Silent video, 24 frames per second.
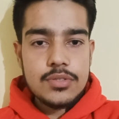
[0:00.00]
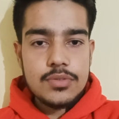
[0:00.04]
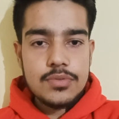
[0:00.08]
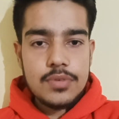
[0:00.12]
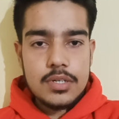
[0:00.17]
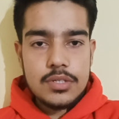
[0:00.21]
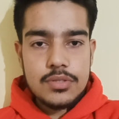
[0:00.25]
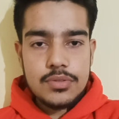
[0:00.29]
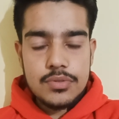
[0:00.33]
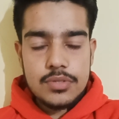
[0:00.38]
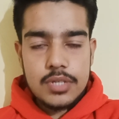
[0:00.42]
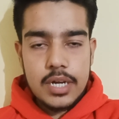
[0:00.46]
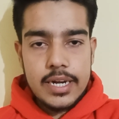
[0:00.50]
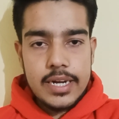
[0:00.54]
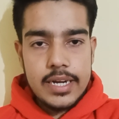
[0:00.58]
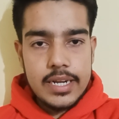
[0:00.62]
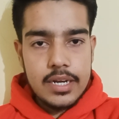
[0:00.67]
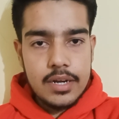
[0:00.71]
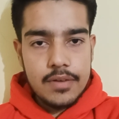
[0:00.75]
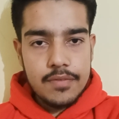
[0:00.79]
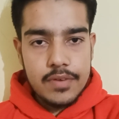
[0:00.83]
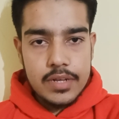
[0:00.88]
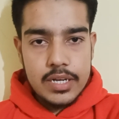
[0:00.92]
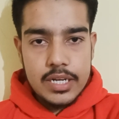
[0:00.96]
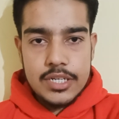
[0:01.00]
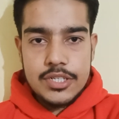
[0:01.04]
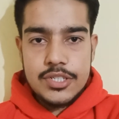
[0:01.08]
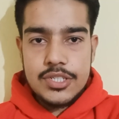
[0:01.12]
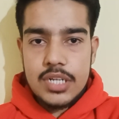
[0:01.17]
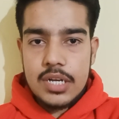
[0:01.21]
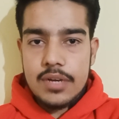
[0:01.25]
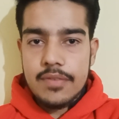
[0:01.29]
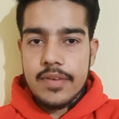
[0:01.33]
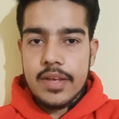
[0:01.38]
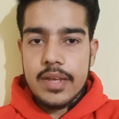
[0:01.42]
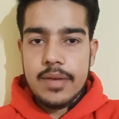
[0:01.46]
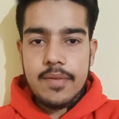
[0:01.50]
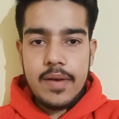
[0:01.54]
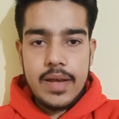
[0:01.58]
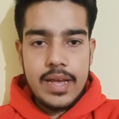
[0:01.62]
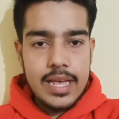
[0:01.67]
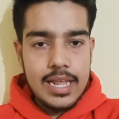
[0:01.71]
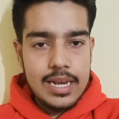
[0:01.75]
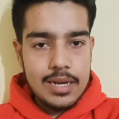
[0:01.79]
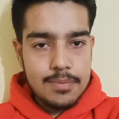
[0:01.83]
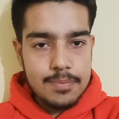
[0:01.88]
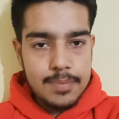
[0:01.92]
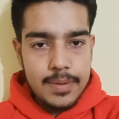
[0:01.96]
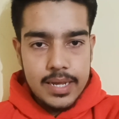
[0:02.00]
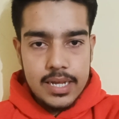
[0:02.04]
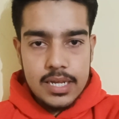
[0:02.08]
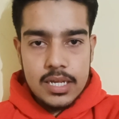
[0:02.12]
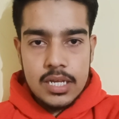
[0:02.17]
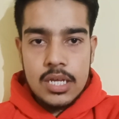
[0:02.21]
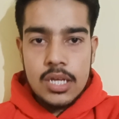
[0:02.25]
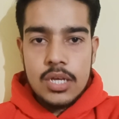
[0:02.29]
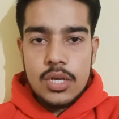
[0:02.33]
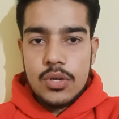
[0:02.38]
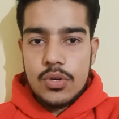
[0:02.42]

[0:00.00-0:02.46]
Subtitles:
towards society in a financial way by helping